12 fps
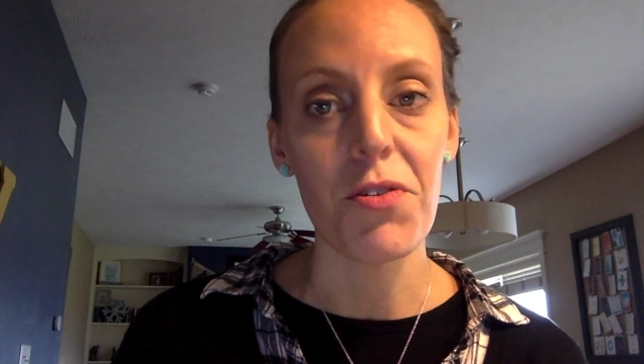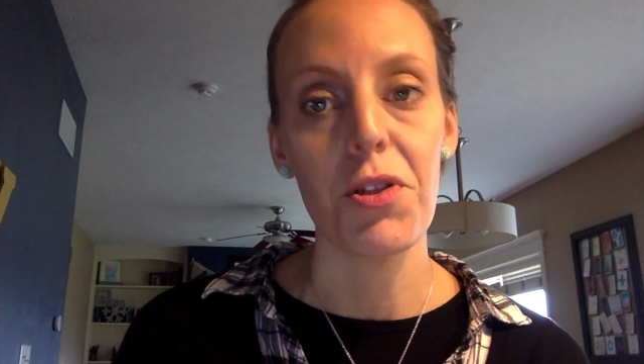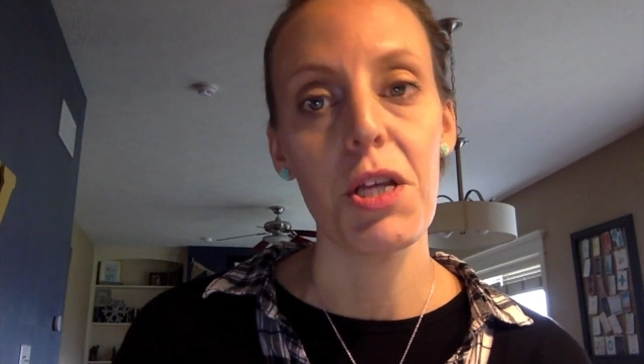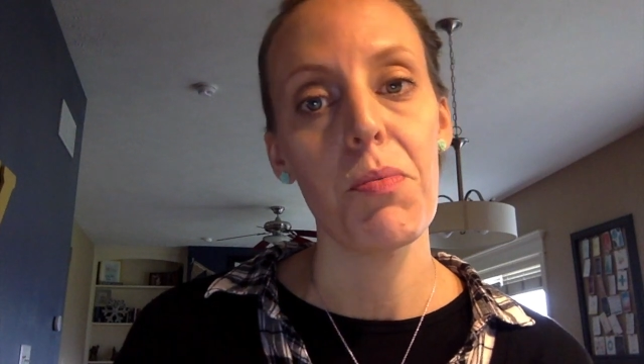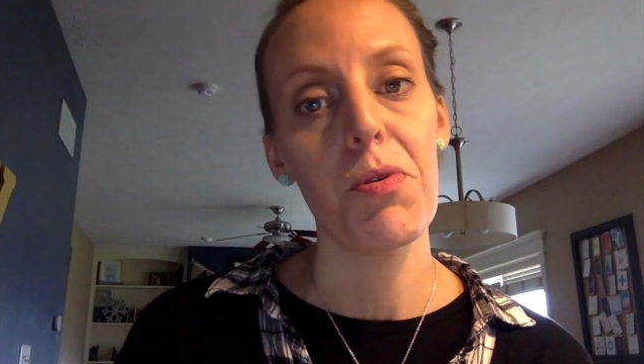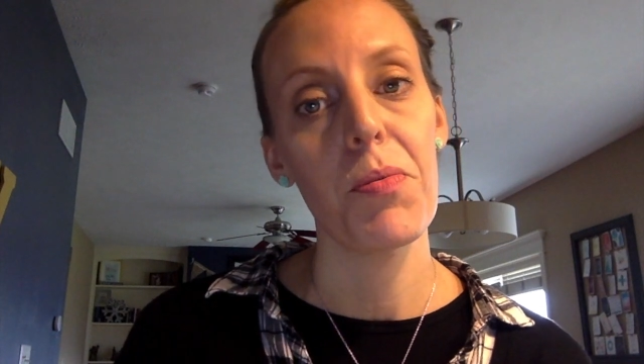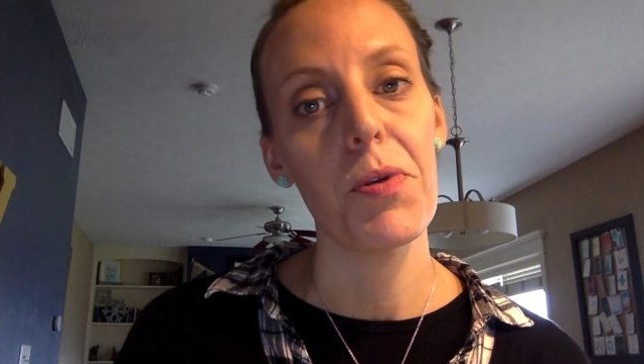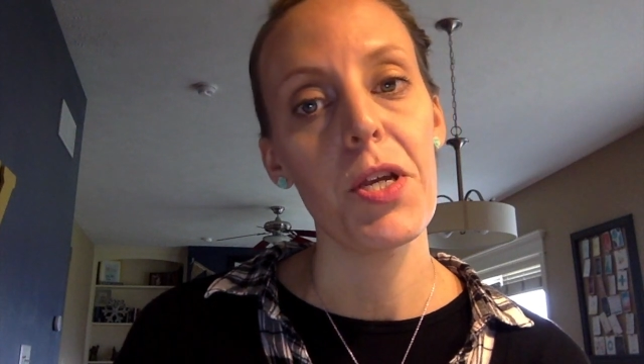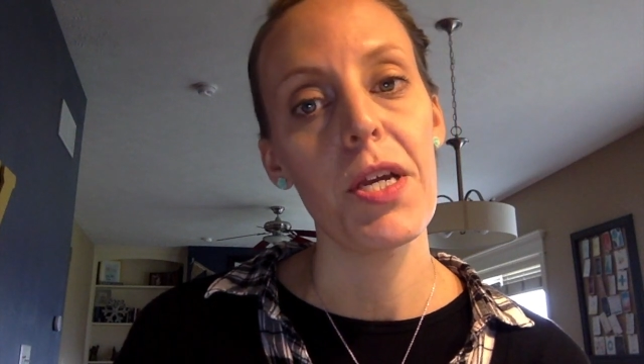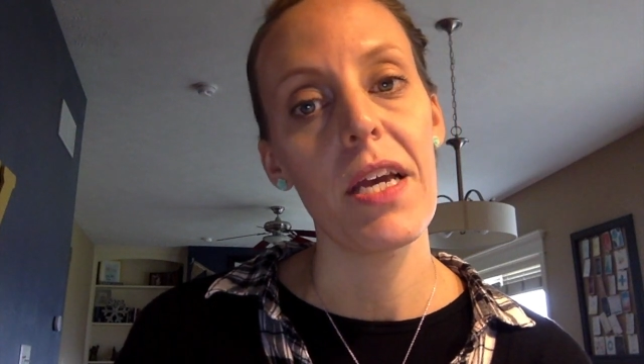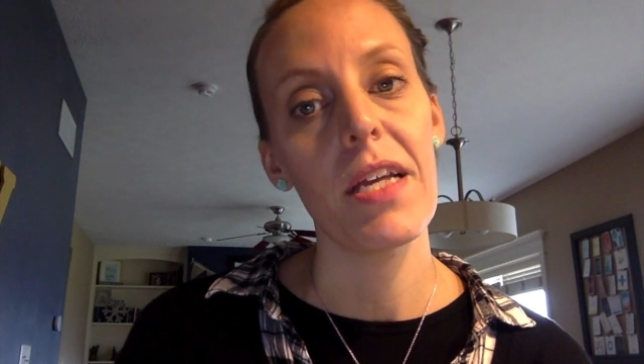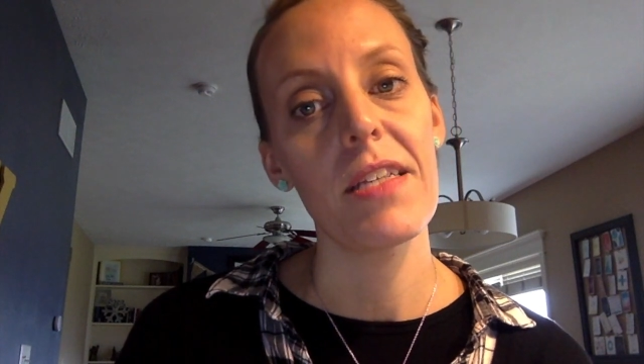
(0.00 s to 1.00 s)
early
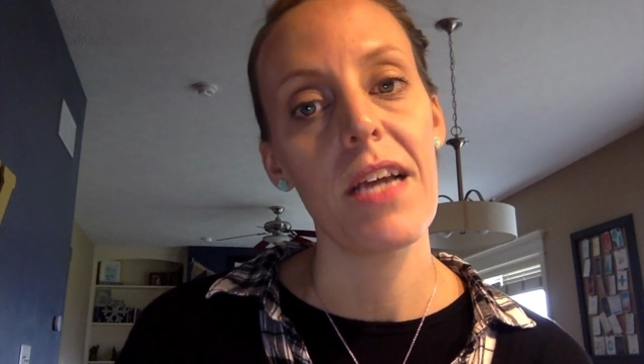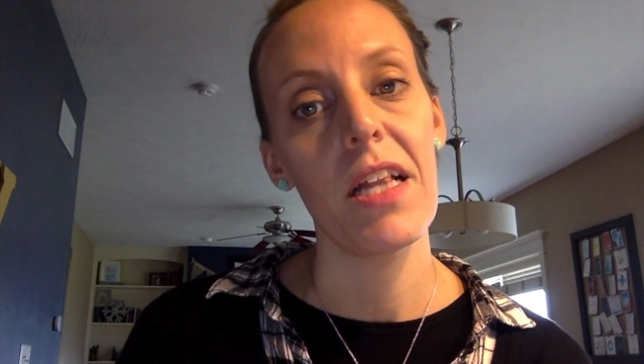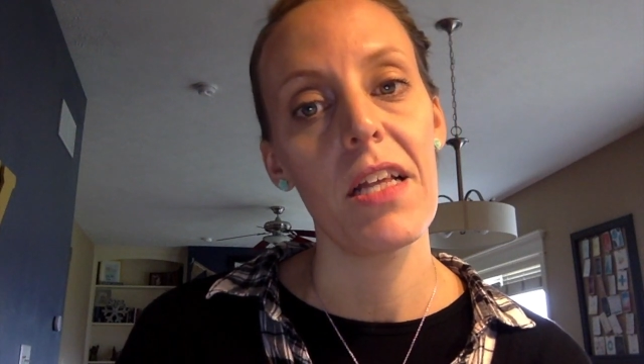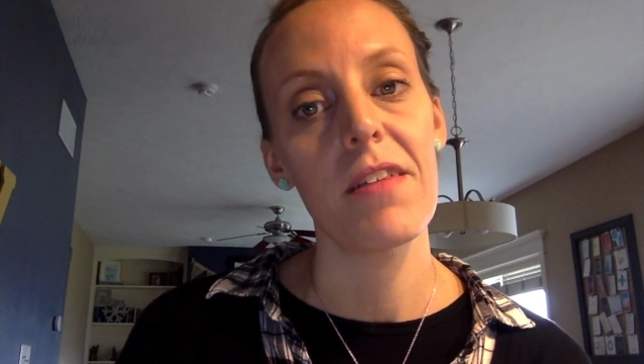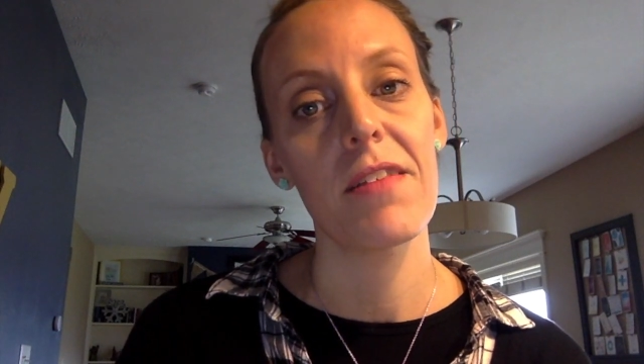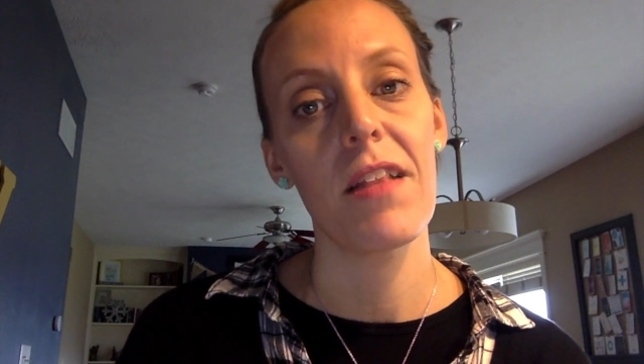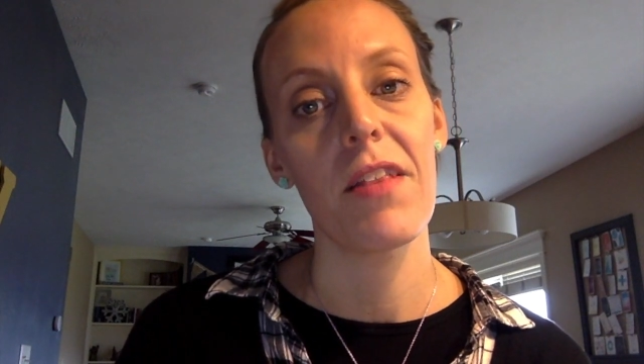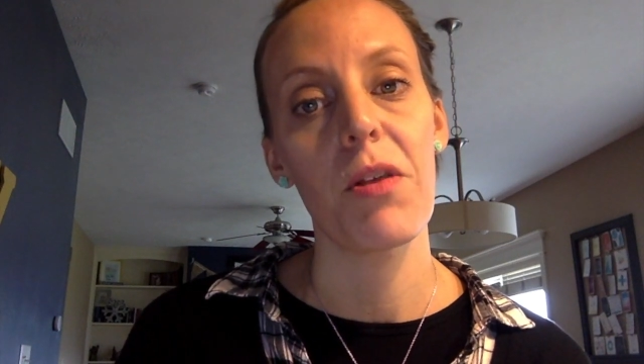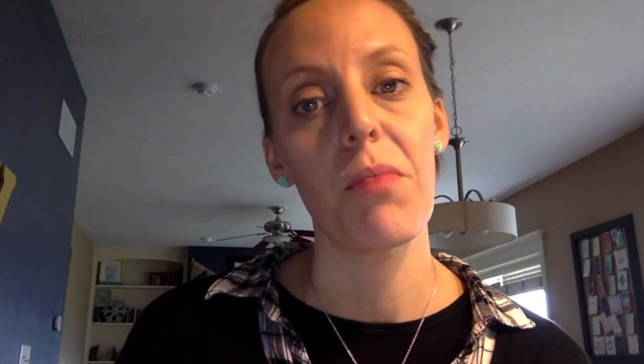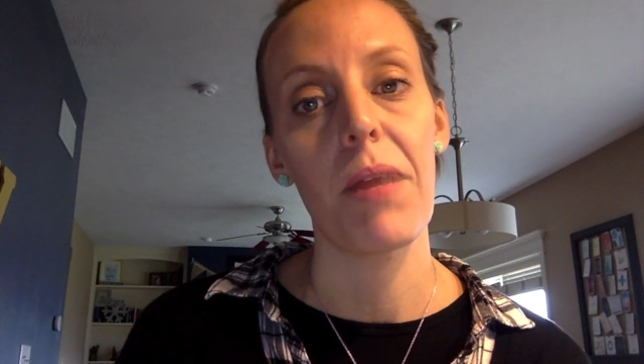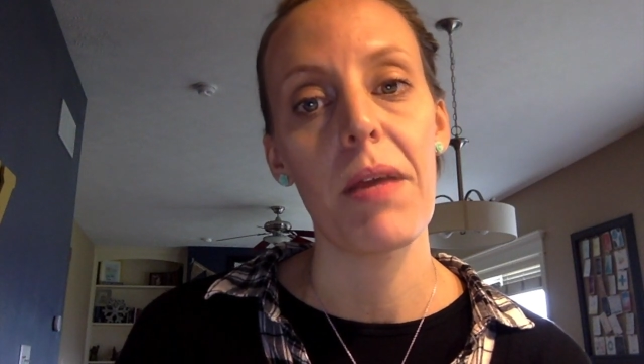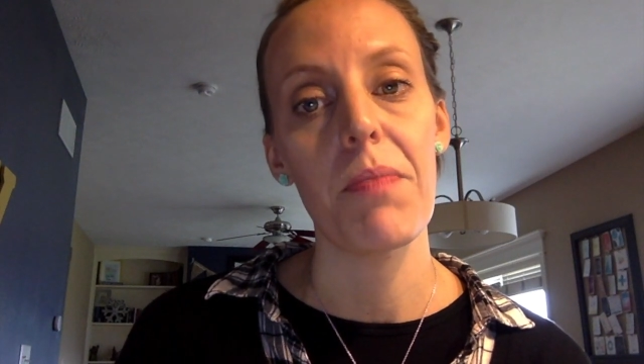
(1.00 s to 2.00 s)
puberty can tell us that
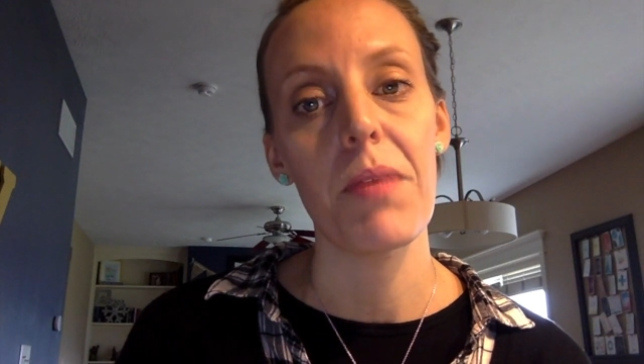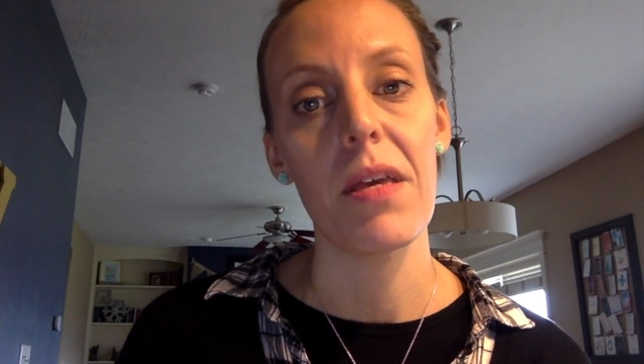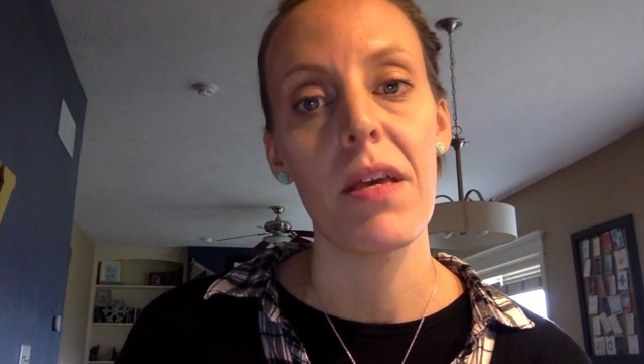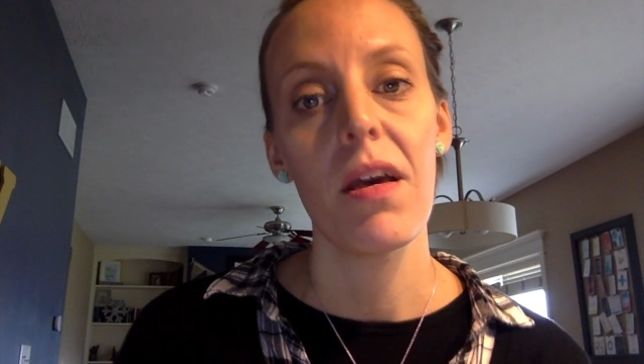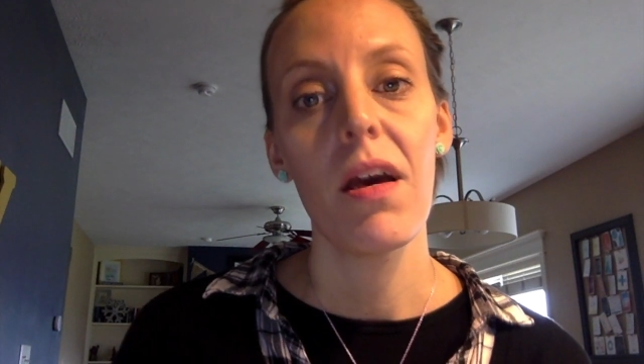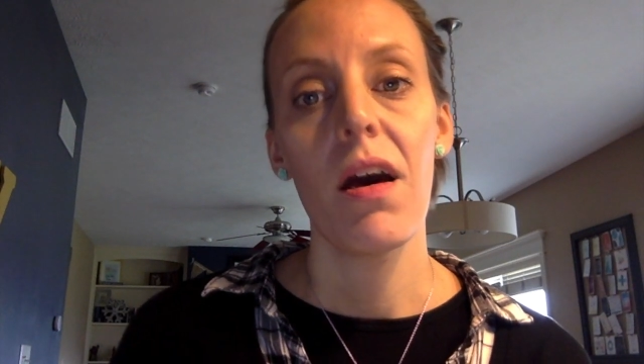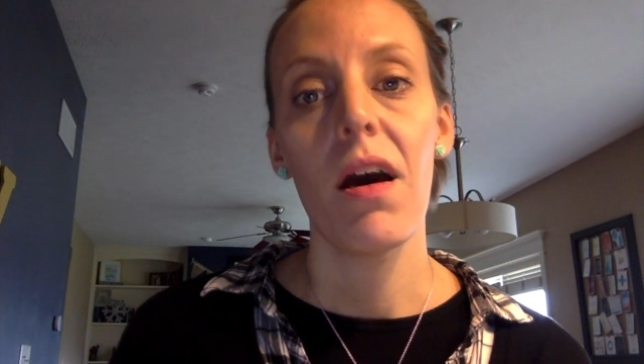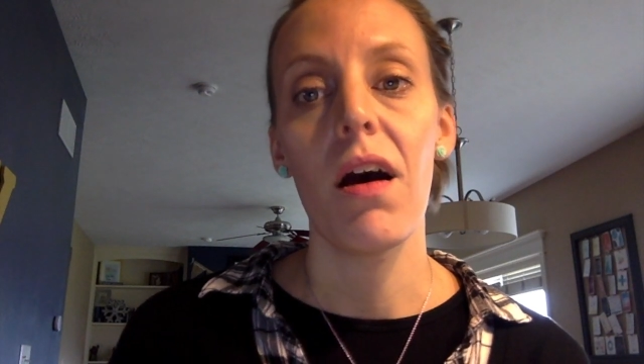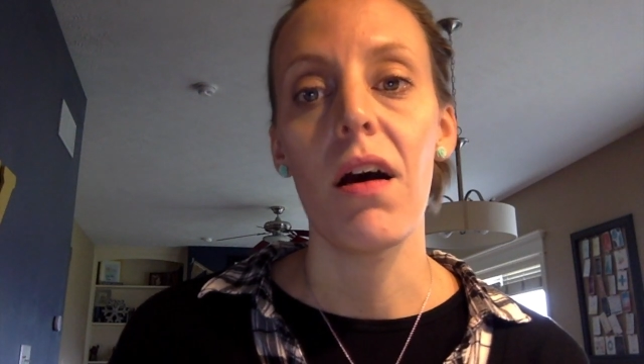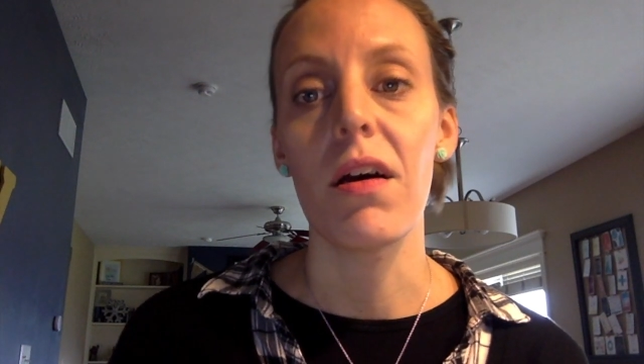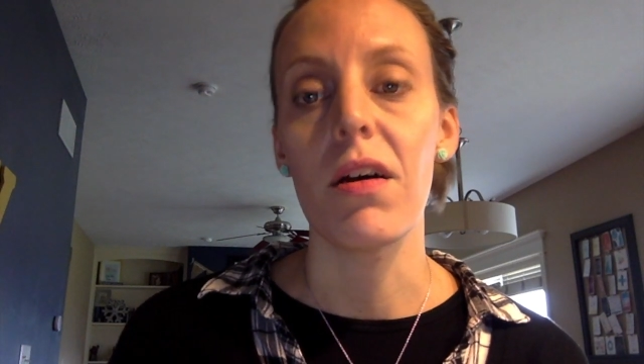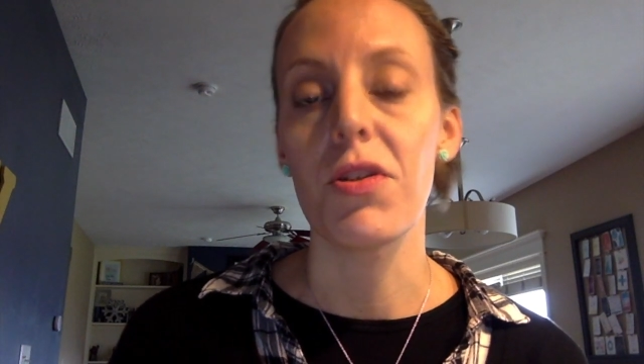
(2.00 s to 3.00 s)
there might be uh,